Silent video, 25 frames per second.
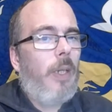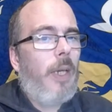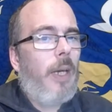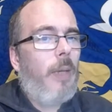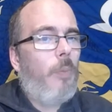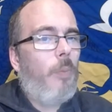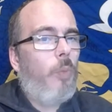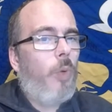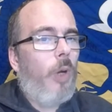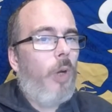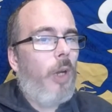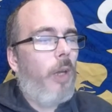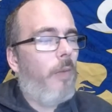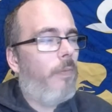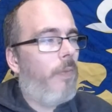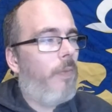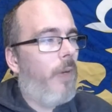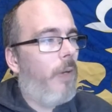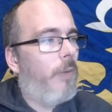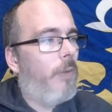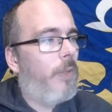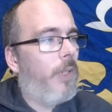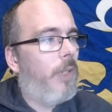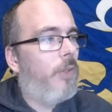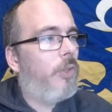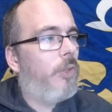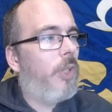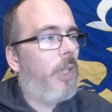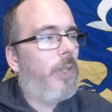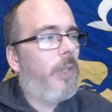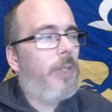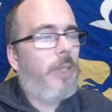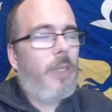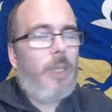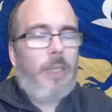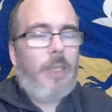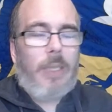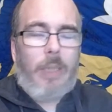And what I found
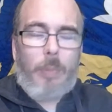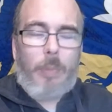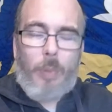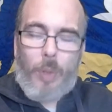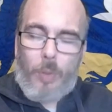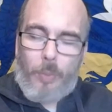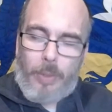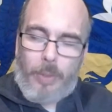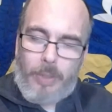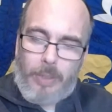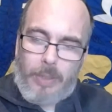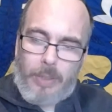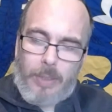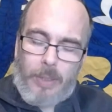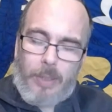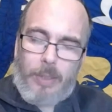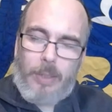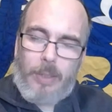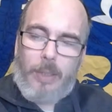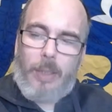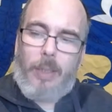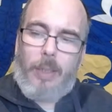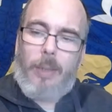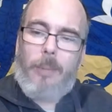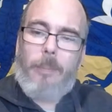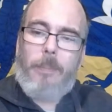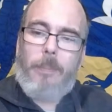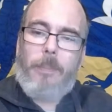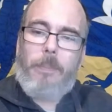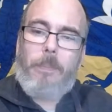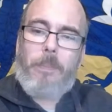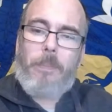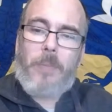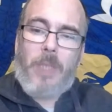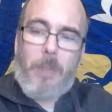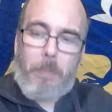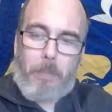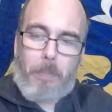interesting is he put Wintle in there.
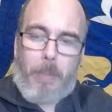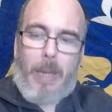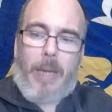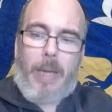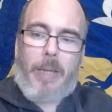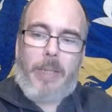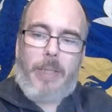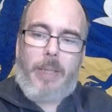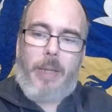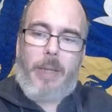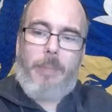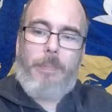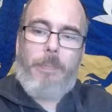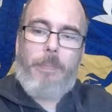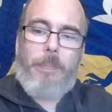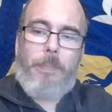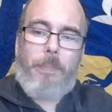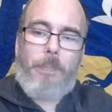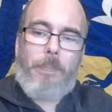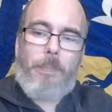He backed him.